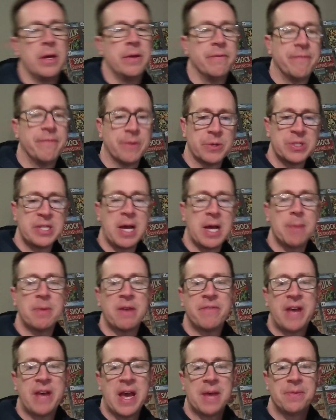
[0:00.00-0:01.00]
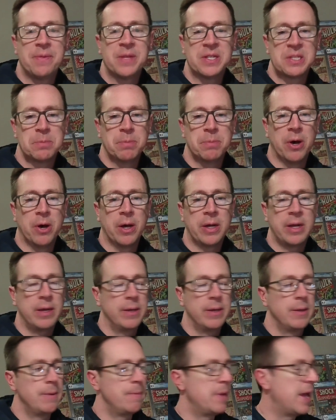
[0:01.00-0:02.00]
First time I've had this book,
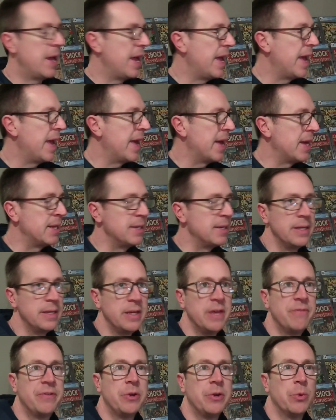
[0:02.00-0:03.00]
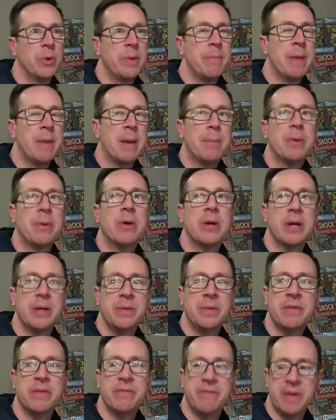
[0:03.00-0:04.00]
and if you remember
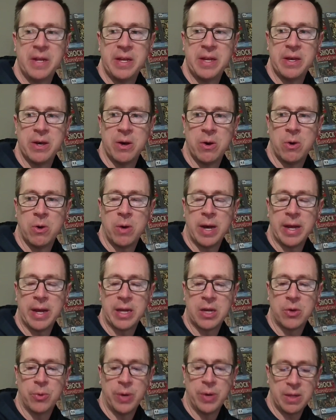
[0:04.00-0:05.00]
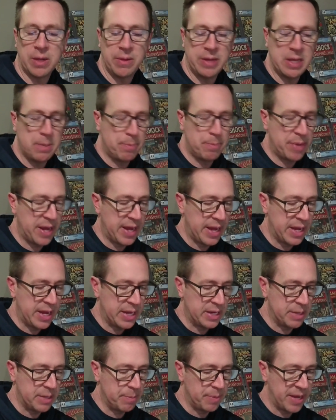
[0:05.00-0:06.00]
in the video, I quickly
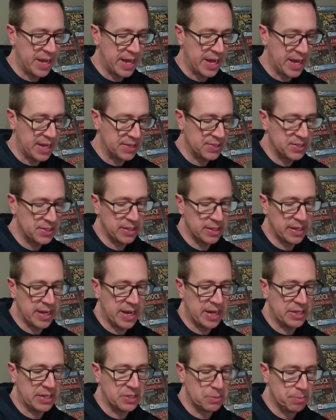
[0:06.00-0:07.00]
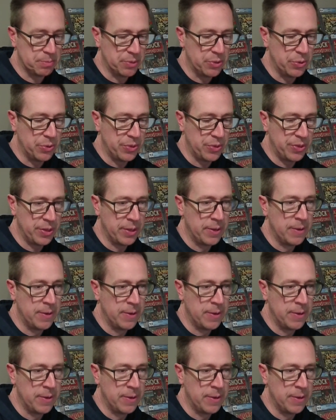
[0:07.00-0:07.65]
panned past a guy's booth,